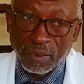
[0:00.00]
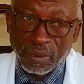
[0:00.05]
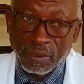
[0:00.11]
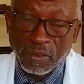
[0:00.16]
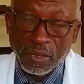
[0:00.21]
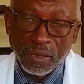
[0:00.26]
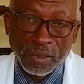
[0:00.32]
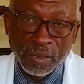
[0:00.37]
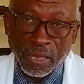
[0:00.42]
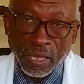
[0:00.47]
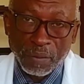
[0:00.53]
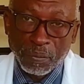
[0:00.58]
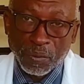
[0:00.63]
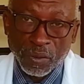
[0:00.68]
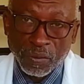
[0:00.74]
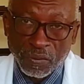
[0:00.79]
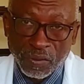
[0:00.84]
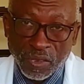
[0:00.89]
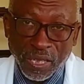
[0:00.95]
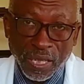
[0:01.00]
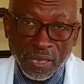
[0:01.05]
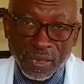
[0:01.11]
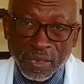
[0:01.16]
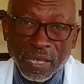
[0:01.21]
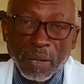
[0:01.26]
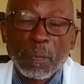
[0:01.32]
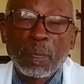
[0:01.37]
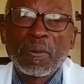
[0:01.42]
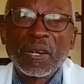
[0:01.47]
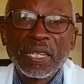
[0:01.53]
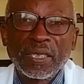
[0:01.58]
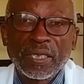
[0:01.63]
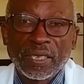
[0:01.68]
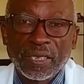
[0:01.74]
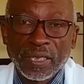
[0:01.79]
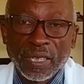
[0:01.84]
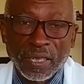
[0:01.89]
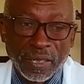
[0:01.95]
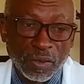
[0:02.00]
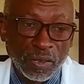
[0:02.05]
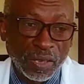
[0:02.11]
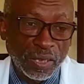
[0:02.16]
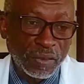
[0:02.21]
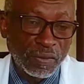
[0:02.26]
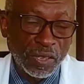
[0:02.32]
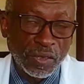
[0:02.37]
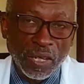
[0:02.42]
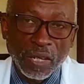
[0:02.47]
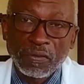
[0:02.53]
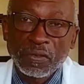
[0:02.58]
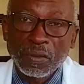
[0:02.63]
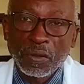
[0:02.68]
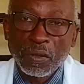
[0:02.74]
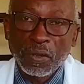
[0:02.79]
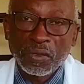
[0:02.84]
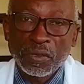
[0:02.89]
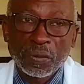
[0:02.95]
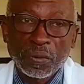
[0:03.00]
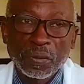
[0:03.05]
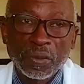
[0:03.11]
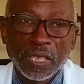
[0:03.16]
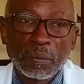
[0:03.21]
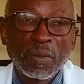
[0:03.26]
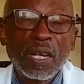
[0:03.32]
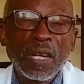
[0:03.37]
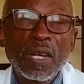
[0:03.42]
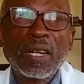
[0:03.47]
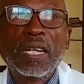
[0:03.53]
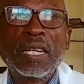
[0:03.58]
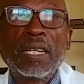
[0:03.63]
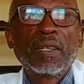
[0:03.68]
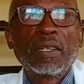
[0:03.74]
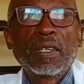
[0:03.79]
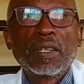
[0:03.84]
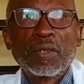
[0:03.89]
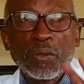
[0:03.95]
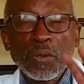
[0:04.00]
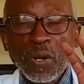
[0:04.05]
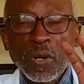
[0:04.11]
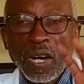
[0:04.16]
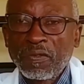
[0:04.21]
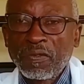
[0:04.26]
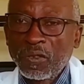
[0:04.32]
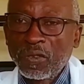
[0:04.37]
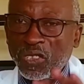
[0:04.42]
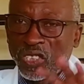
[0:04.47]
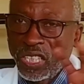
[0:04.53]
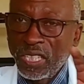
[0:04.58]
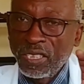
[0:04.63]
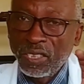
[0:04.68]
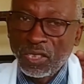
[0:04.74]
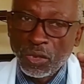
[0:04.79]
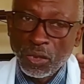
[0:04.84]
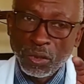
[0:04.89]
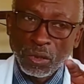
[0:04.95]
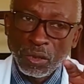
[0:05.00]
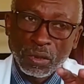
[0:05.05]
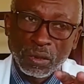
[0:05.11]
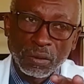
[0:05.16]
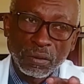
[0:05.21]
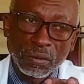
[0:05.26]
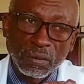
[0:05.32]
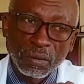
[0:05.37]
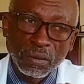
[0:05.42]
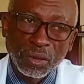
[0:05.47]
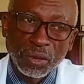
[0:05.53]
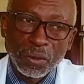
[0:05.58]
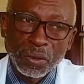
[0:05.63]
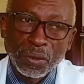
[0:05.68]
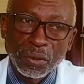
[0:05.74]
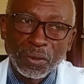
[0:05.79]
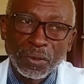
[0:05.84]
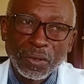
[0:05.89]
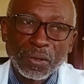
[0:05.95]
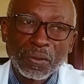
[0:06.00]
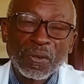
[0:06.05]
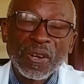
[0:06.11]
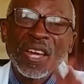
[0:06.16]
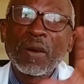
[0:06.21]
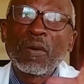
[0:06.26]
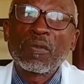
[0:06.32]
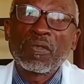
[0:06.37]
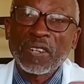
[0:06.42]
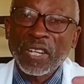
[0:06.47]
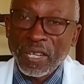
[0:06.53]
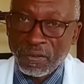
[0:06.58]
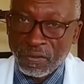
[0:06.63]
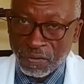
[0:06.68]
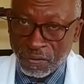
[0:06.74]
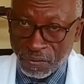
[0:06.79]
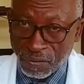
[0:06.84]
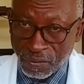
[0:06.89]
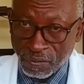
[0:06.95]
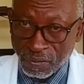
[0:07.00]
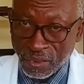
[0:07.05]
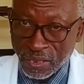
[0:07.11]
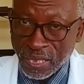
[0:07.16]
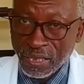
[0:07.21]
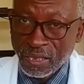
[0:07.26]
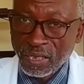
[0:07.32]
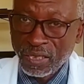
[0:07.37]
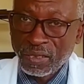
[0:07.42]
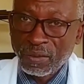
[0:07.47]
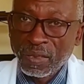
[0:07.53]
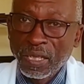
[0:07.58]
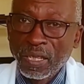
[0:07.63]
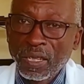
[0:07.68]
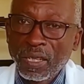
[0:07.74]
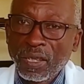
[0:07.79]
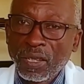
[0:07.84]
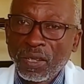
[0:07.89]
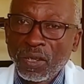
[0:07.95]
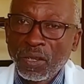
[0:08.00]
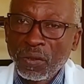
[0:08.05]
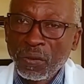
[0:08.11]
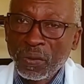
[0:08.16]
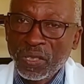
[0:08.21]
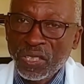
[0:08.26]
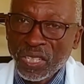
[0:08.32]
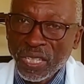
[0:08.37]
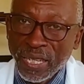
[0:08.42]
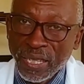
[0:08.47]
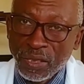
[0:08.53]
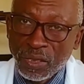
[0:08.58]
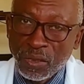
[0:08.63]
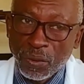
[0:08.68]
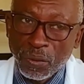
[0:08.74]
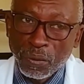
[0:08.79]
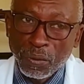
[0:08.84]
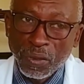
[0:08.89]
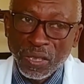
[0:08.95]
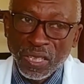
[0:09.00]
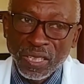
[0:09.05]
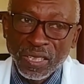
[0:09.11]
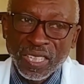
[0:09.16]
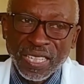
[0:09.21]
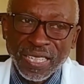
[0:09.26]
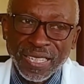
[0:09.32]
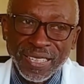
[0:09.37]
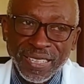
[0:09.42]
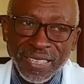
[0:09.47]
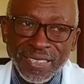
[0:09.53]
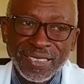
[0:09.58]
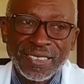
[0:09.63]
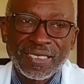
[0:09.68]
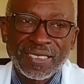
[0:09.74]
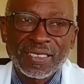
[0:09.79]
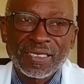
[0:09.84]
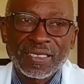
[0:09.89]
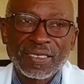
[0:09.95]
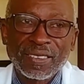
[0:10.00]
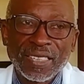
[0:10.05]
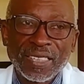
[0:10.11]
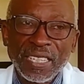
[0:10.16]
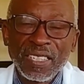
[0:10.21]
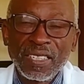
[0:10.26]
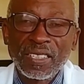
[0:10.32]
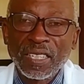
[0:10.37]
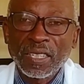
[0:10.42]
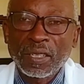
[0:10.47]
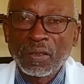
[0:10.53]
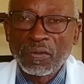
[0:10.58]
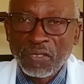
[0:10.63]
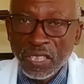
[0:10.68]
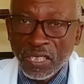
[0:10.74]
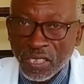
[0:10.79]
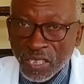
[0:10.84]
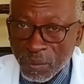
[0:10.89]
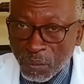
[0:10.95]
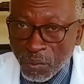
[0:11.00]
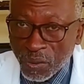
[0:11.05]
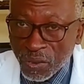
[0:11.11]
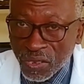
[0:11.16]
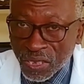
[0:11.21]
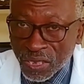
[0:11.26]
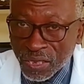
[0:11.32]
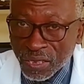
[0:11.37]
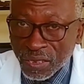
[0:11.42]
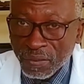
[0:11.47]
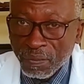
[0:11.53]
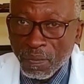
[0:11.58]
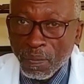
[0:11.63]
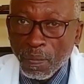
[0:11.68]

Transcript: different types of drugs. There are plenty. I don't even have to go through them. You have to change your way of life. That is, you try to increase the intake of vegetables